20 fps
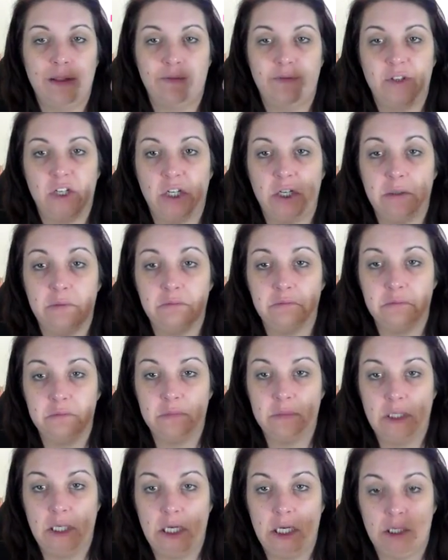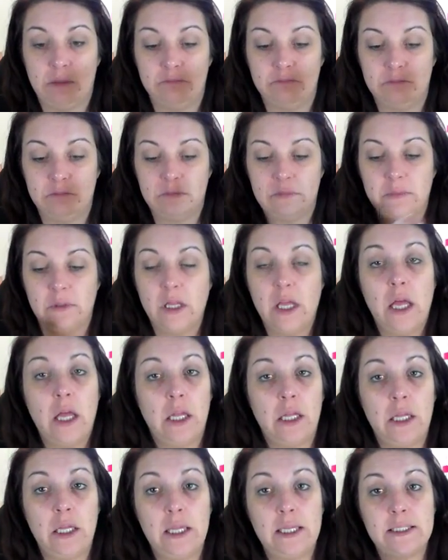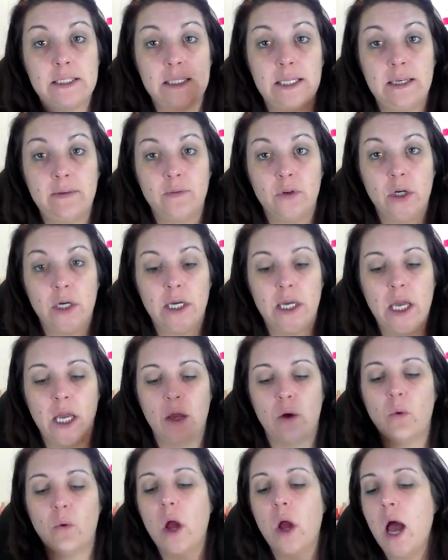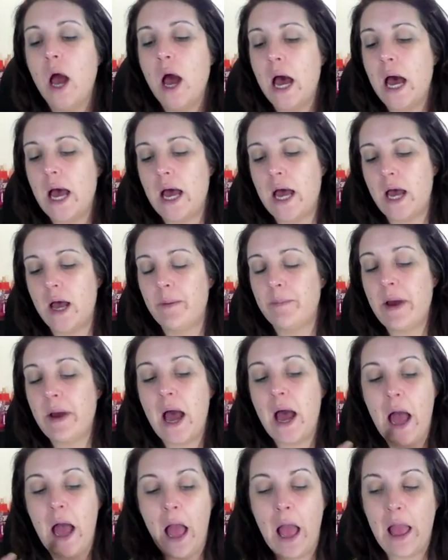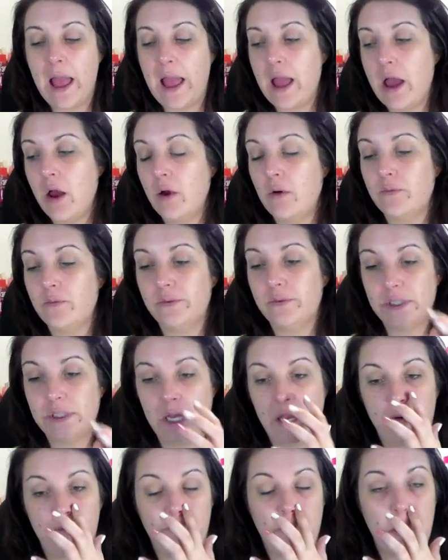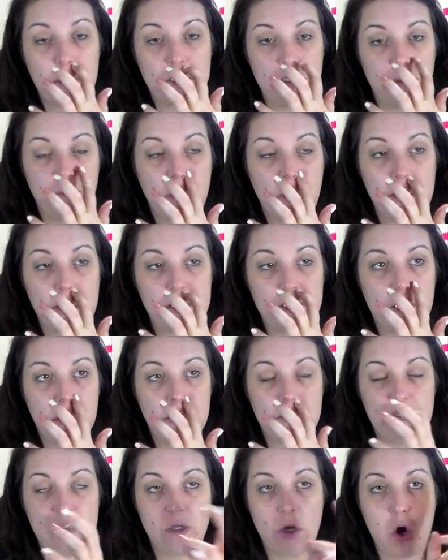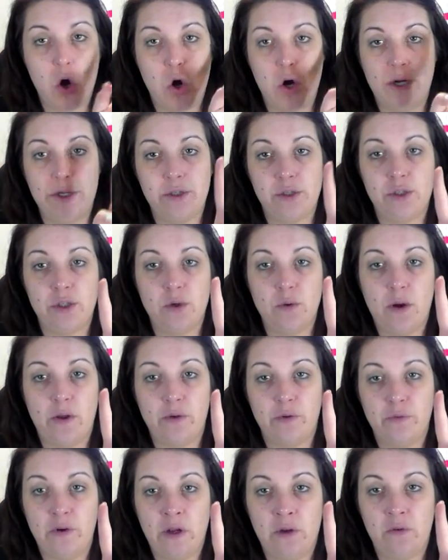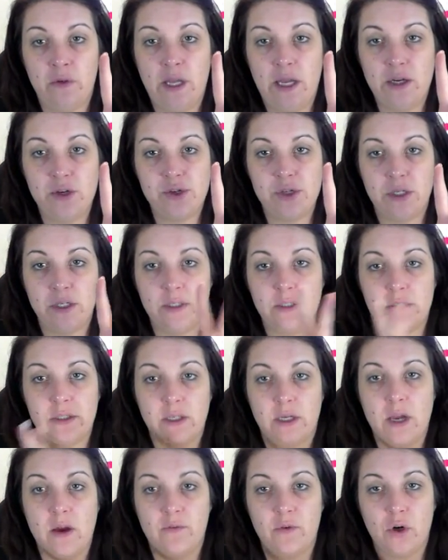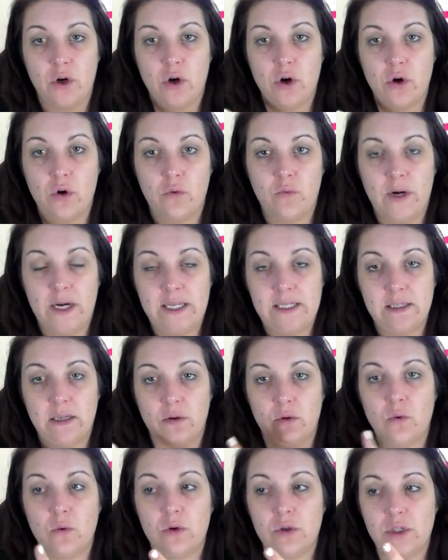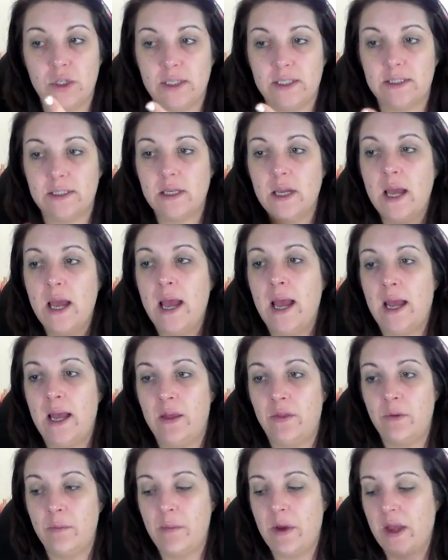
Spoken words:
I figured, you know, let's give her a go. I have done first impressions on two other foundations, the CoverGirl Ready Set Gorgeous and the